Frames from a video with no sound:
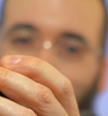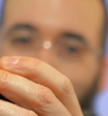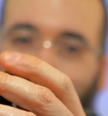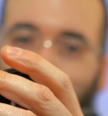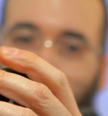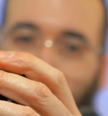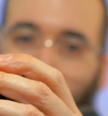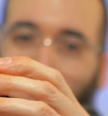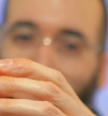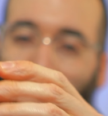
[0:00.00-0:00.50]

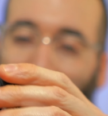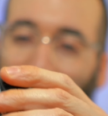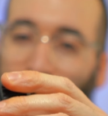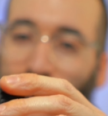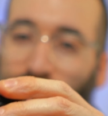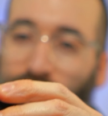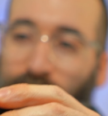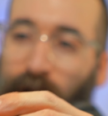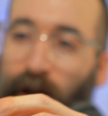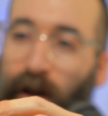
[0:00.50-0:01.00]

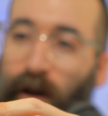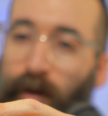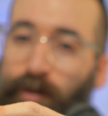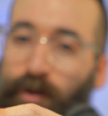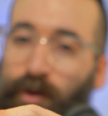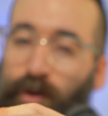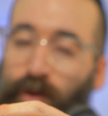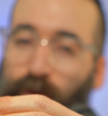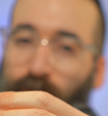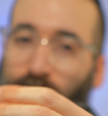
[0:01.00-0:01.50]
design that
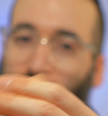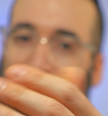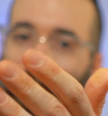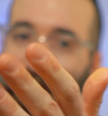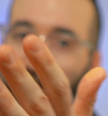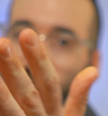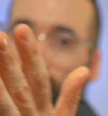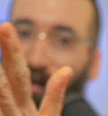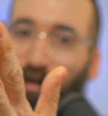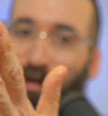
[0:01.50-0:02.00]
helps you kind
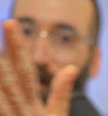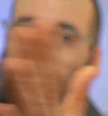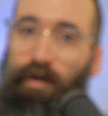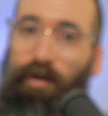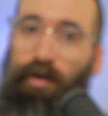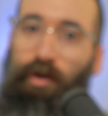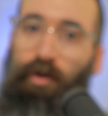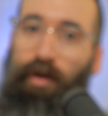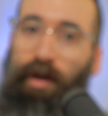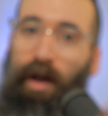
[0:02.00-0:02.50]
of
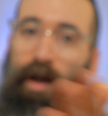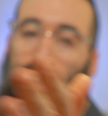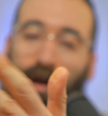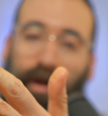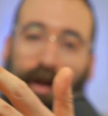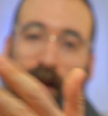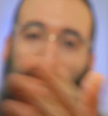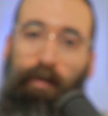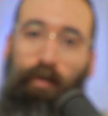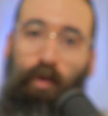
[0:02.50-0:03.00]
create a
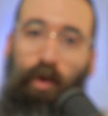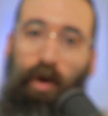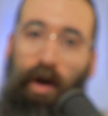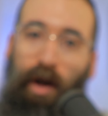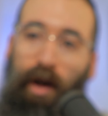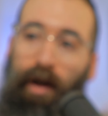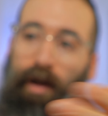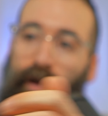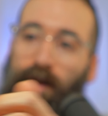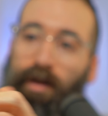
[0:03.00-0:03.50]
lot more
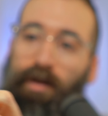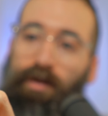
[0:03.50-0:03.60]
height.